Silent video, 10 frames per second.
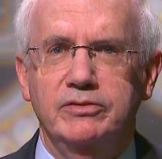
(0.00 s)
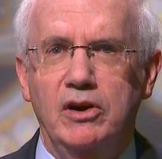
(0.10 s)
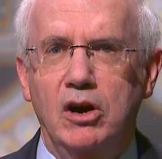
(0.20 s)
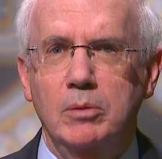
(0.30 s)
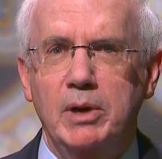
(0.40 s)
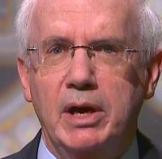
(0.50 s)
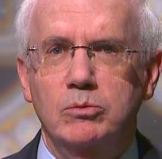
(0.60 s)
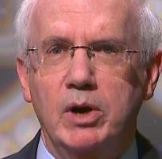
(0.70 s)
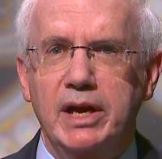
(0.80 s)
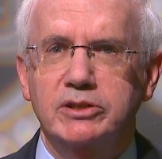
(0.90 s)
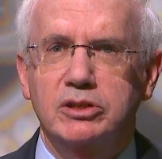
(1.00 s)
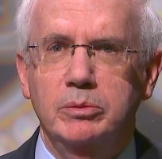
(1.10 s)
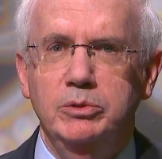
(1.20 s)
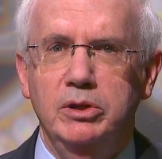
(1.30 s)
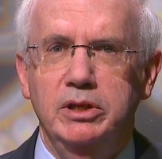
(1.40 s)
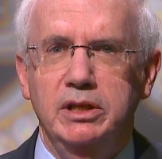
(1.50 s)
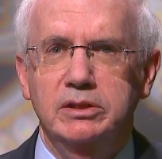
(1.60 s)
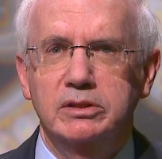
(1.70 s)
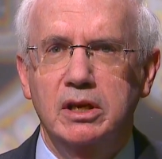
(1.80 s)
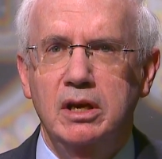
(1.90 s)
farm and ranch
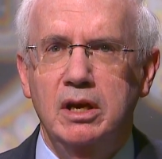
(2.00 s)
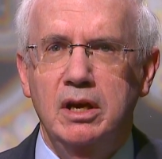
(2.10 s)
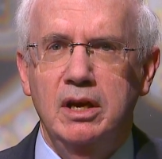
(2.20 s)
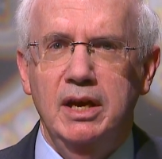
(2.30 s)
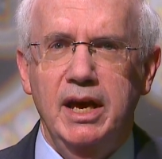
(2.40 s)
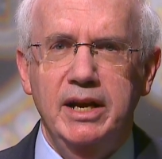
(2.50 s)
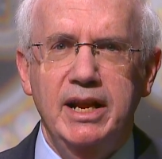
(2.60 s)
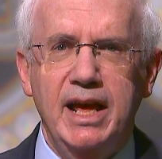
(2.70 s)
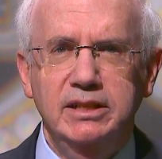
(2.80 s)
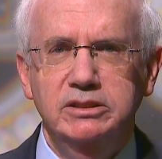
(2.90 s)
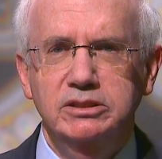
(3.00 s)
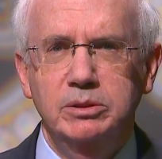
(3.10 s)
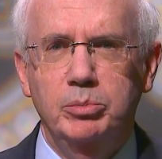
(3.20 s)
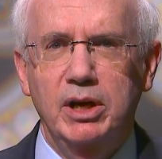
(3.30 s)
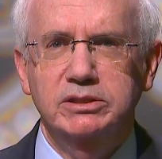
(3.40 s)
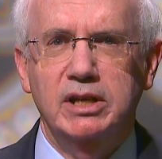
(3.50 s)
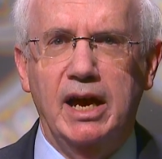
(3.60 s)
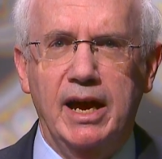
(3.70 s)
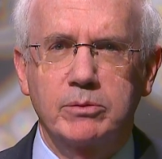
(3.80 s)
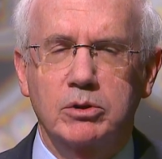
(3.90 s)
communities and enhances
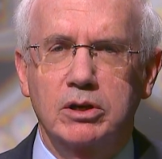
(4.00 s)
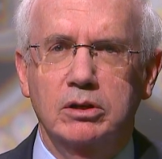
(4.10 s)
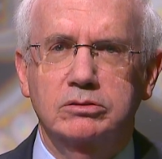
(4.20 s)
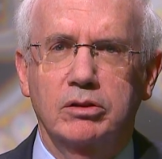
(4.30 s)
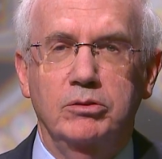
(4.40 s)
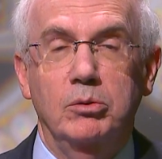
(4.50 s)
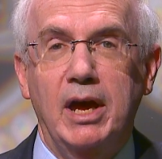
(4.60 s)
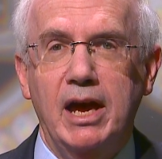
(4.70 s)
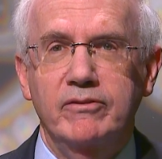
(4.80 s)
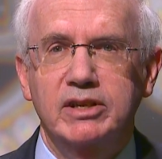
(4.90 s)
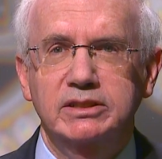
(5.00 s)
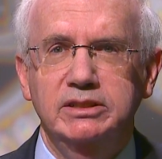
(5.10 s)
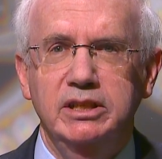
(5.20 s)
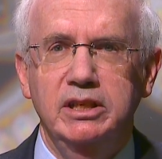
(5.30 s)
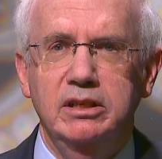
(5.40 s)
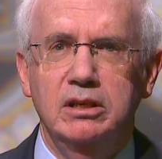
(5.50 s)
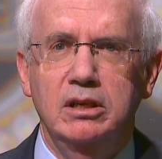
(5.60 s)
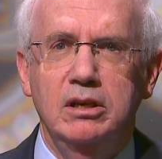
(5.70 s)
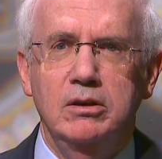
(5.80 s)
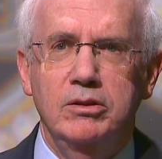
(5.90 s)
Nebraska agriculture through advocacy,
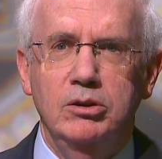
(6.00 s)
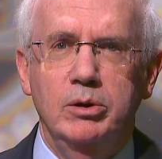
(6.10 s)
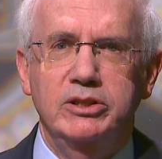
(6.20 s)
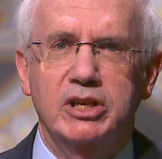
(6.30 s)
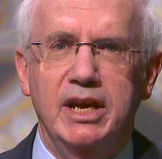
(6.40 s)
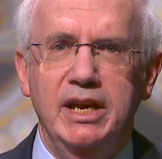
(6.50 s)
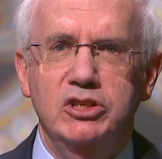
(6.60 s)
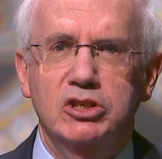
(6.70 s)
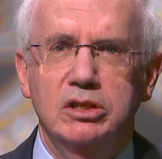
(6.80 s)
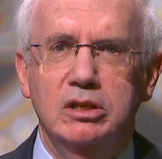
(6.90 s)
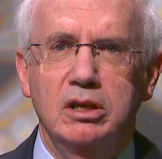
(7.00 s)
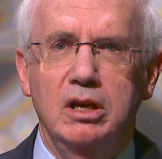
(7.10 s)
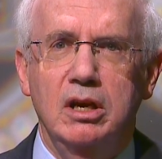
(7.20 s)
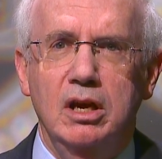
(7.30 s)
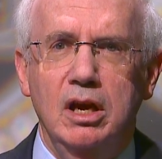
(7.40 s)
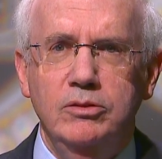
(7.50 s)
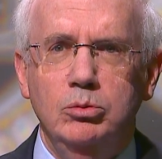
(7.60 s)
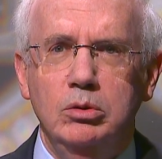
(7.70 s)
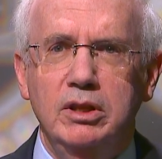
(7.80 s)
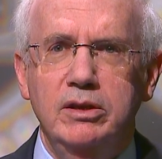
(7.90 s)
through education, and
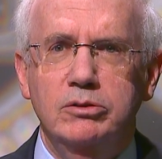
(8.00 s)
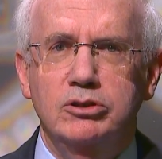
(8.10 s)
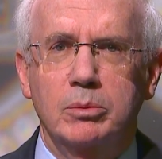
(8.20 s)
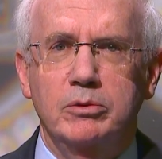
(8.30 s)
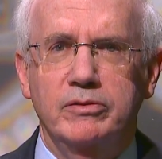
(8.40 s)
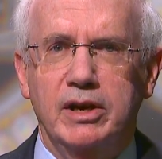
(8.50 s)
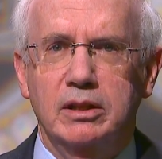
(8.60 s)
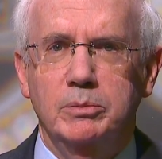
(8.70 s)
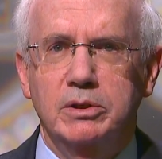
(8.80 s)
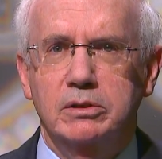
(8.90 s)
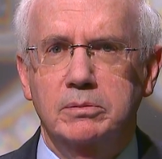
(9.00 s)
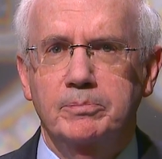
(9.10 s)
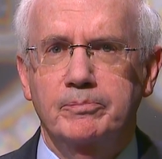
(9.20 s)
through leadership development.